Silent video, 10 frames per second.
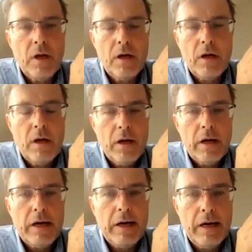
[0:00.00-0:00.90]

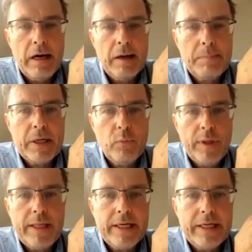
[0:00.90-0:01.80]
but
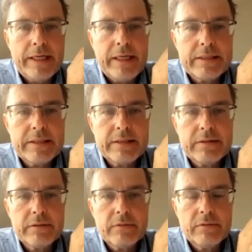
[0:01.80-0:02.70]
we think it
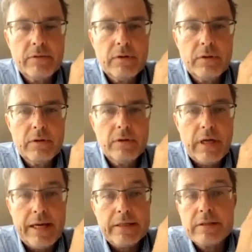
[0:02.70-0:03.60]
has,
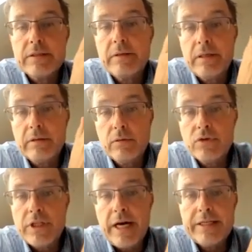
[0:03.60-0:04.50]
and it
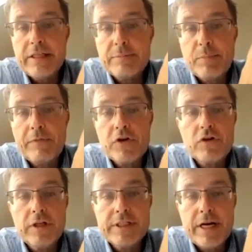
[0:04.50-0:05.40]
looks nice and
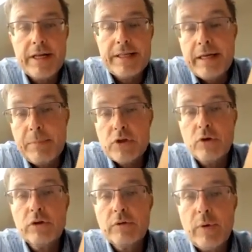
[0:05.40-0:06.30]
professional. It's ready. It can be
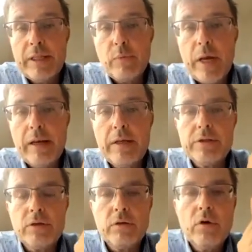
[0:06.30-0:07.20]
sold quite
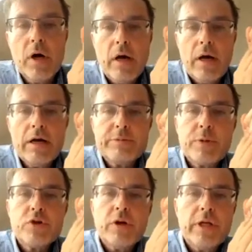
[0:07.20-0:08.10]
quickly. So,
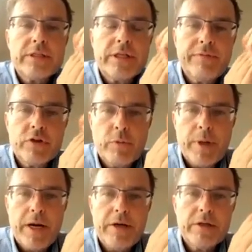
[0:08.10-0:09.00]
especially as Sigfox
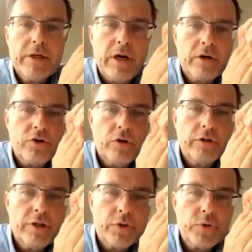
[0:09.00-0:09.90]
operators are
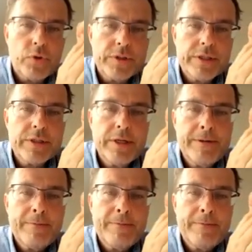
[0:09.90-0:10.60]
short in resources,